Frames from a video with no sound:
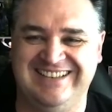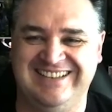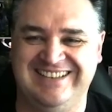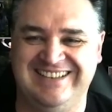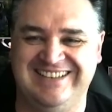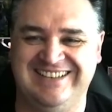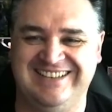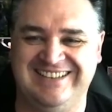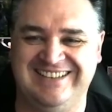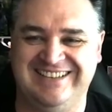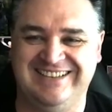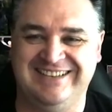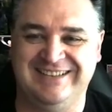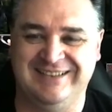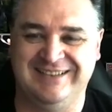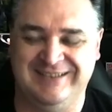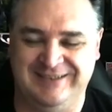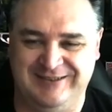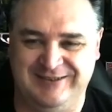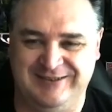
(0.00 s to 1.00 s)

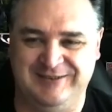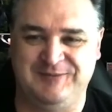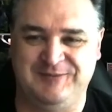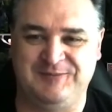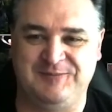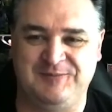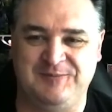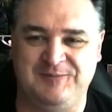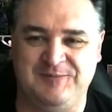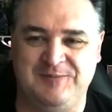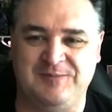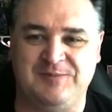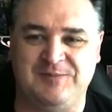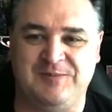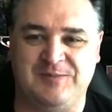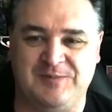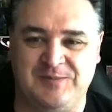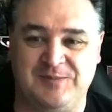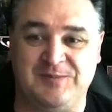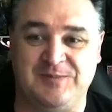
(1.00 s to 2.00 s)

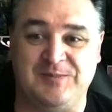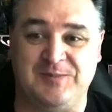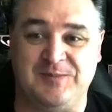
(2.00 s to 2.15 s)
No words are spoken by the person on screen.